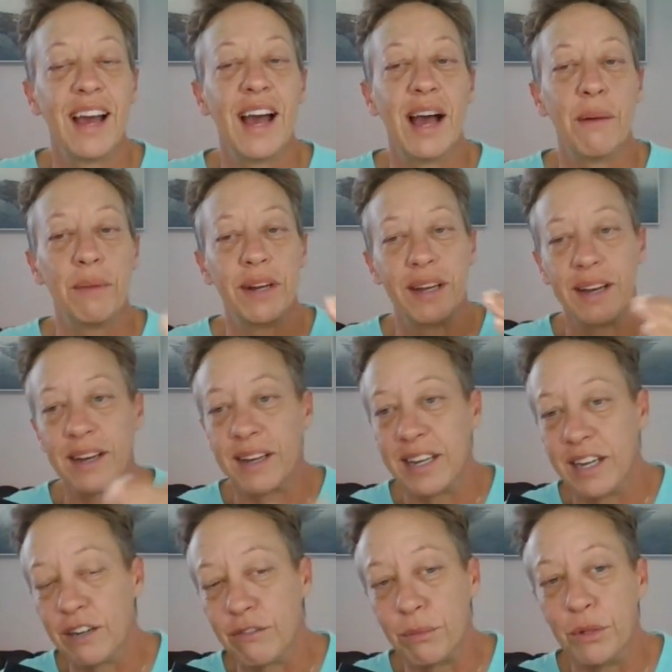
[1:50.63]
I'm going to
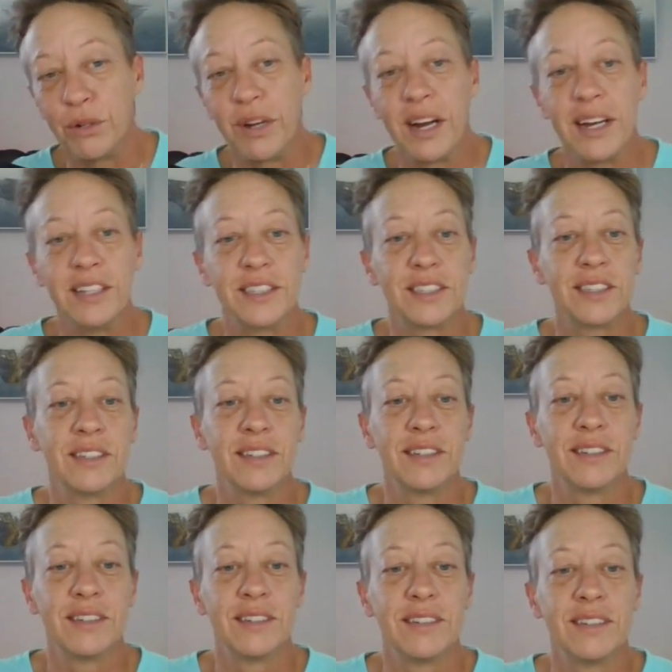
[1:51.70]
hear from you guys
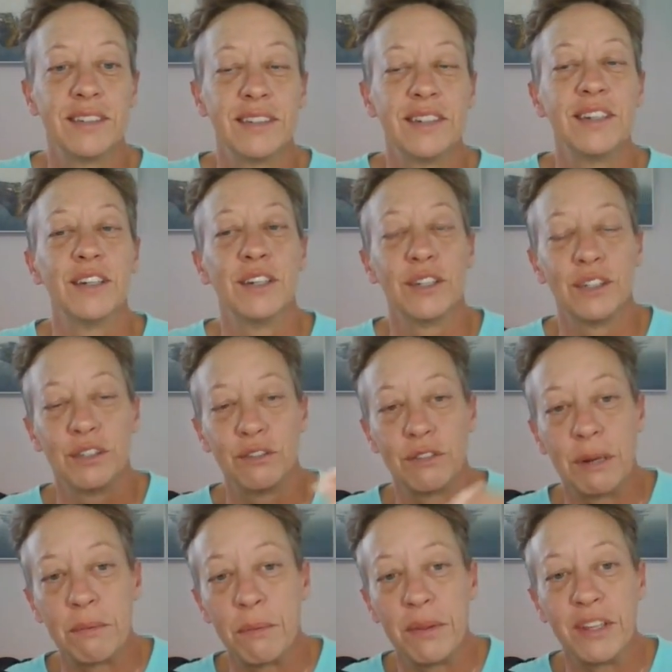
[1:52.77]

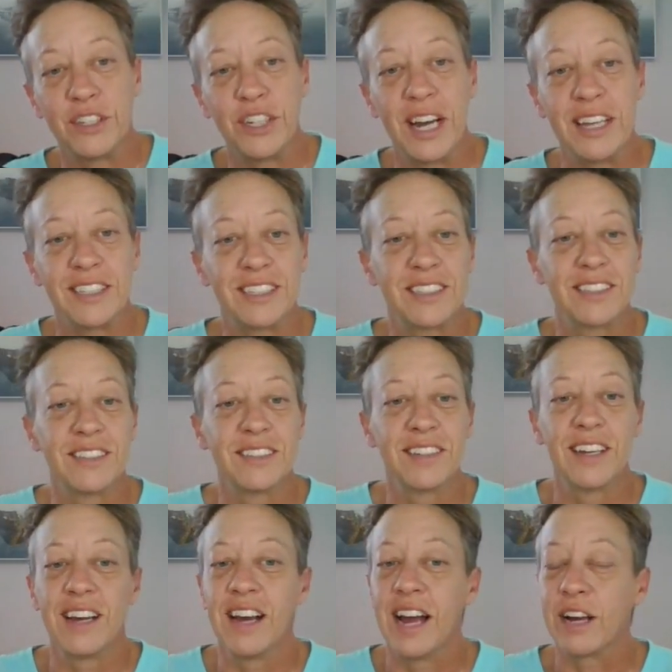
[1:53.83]
drop them in the chats.
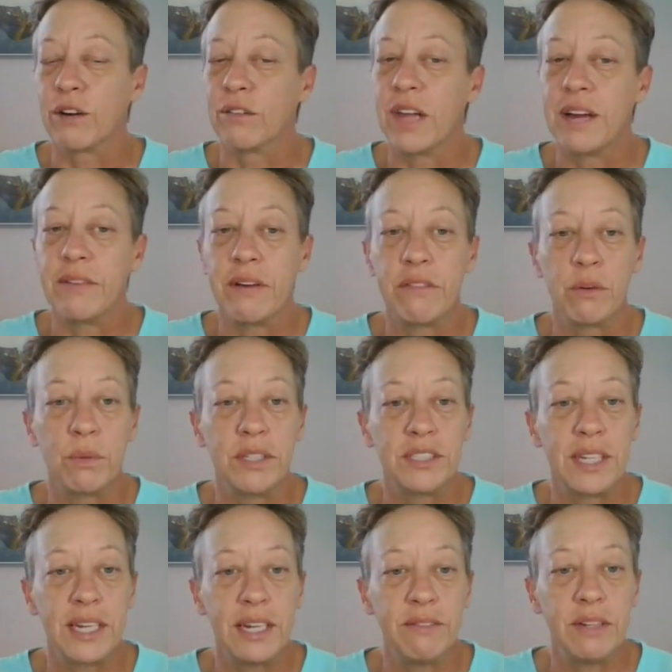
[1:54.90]
I go live every
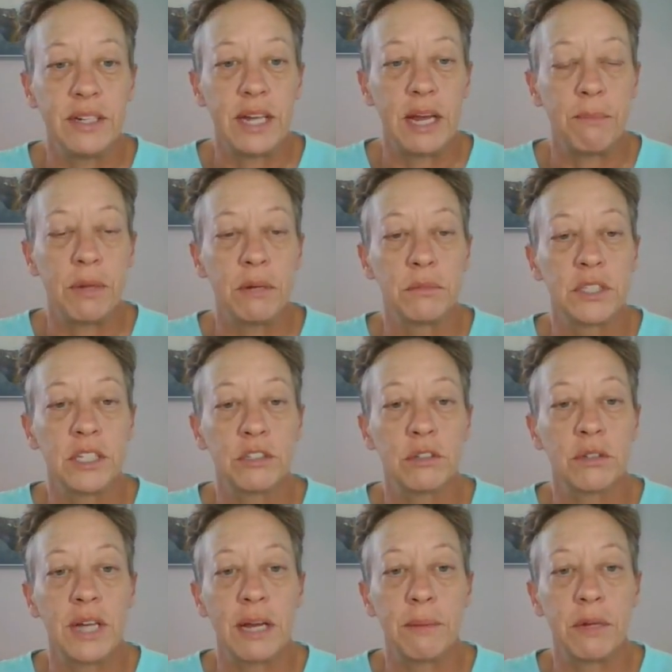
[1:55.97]
Wednesday evening, 8 p.m.
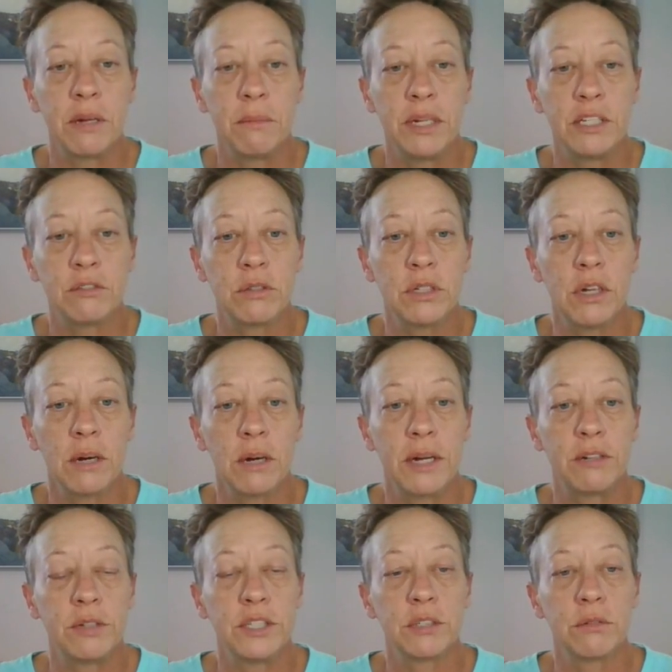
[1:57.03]
Central, 9 p.m. Eastern, on my
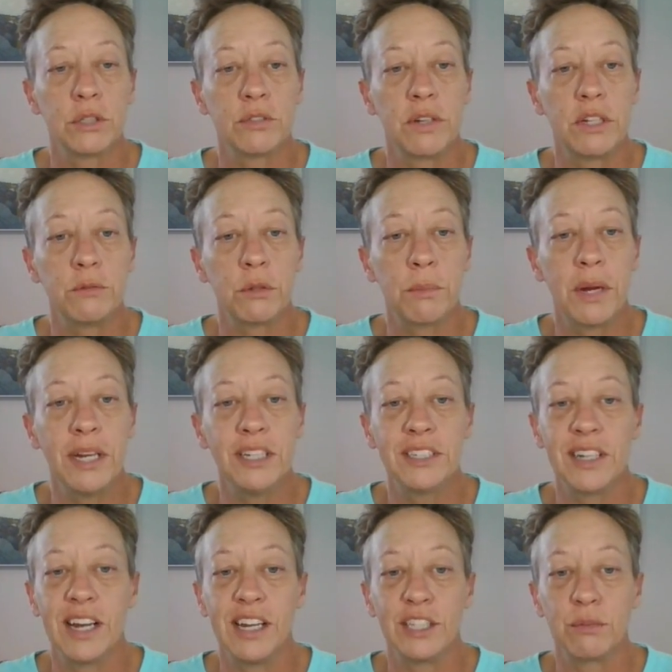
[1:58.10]
Teresa Rose Facebook
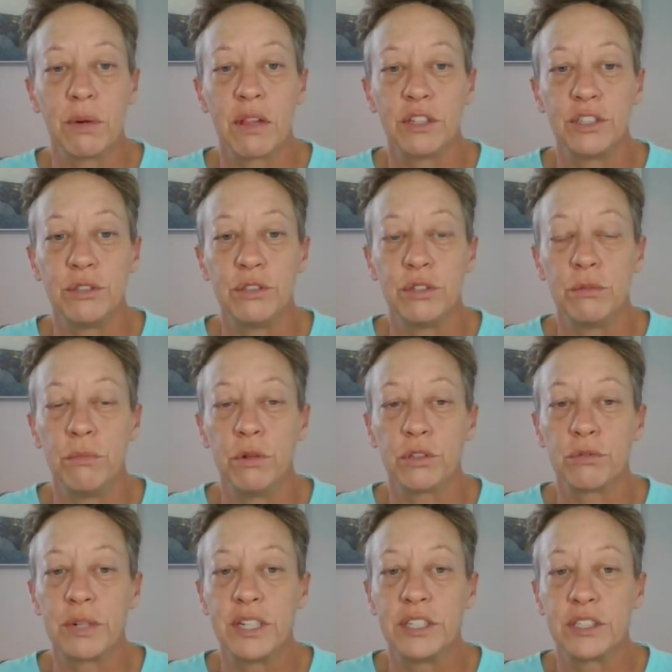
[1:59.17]
page, as well as YouTube.
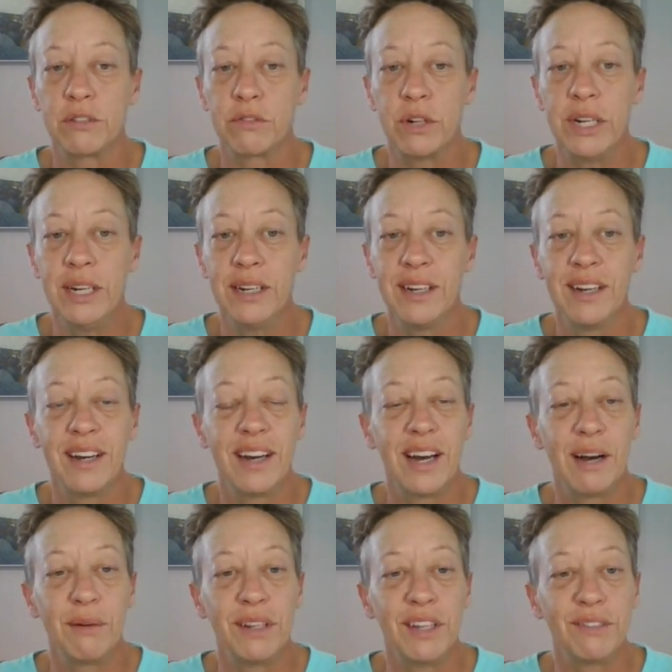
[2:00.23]
Those readings are free.
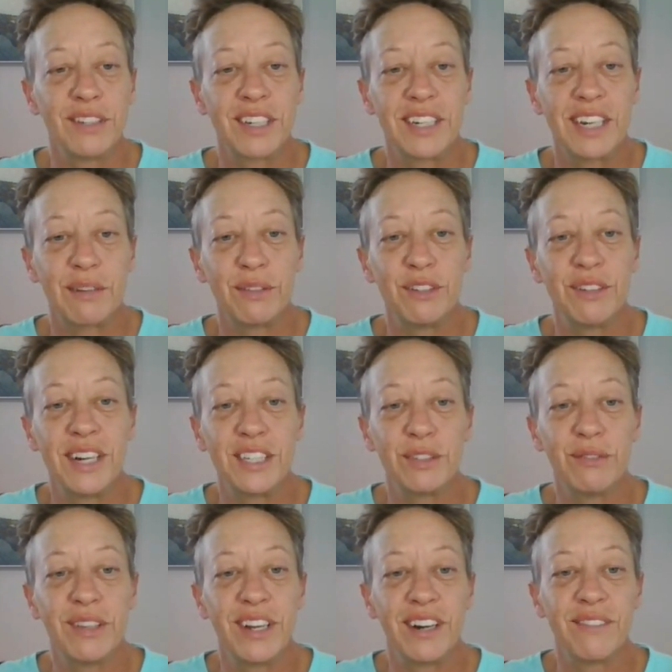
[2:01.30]
I would love to connect with you guys
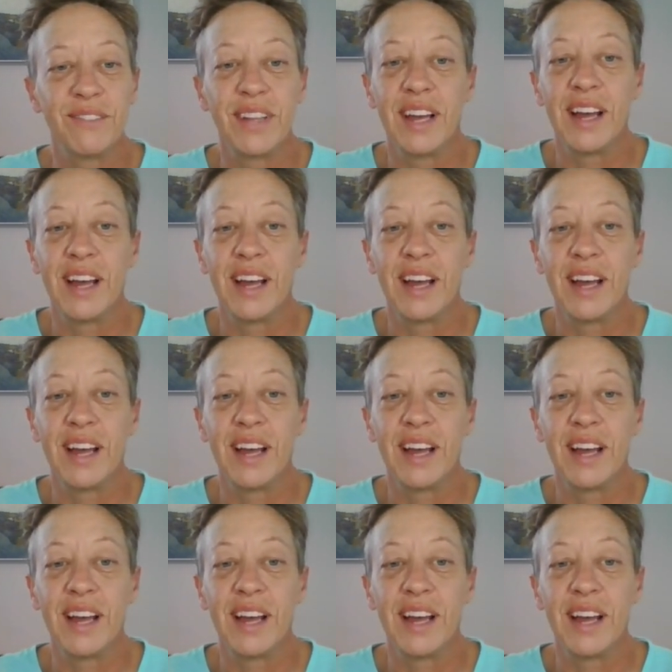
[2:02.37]
over there.